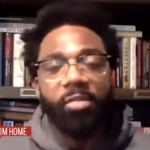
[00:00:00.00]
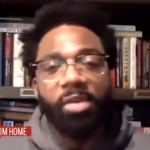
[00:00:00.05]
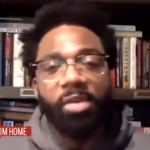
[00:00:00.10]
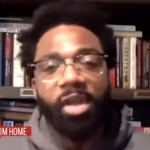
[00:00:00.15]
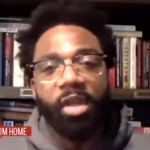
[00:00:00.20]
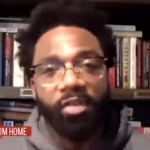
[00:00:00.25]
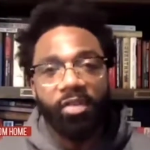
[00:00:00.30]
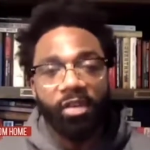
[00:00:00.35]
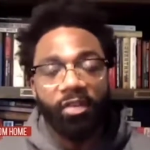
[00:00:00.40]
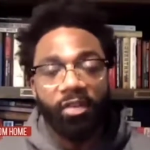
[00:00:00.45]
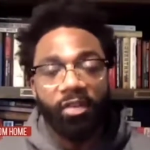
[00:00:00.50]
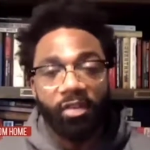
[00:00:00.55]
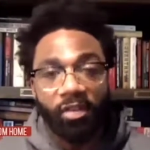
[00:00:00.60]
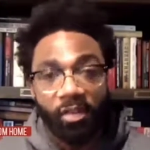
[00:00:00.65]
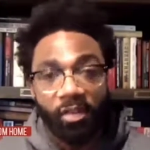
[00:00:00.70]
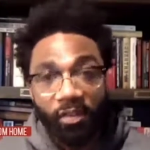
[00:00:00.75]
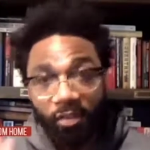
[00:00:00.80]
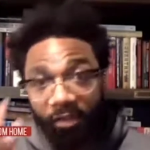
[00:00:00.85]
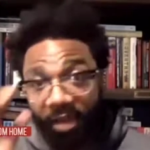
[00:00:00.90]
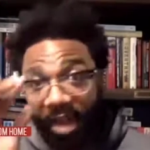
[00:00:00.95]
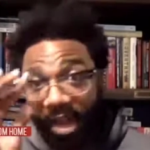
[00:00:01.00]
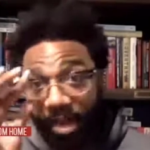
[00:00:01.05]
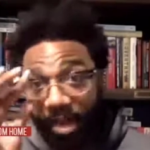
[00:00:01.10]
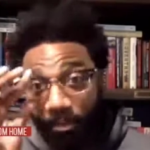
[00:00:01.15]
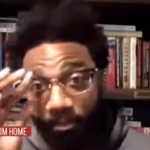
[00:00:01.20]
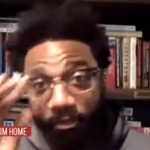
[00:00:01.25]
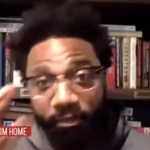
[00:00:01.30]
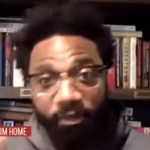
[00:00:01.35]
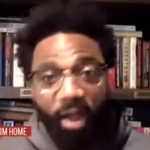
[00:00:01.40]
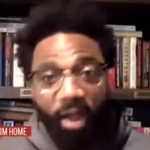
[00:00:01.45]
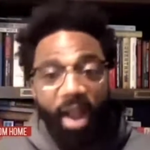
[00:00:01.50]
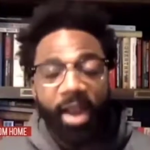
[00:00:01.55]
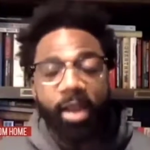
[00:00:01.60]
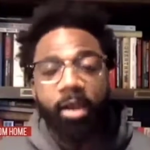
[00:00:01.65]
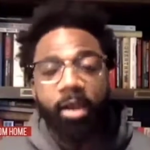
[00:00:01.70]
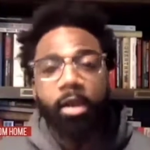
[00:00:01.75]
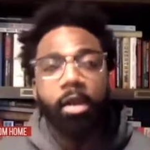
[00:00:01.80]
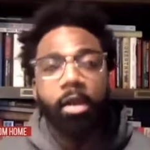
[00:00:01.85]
because this is the same fight,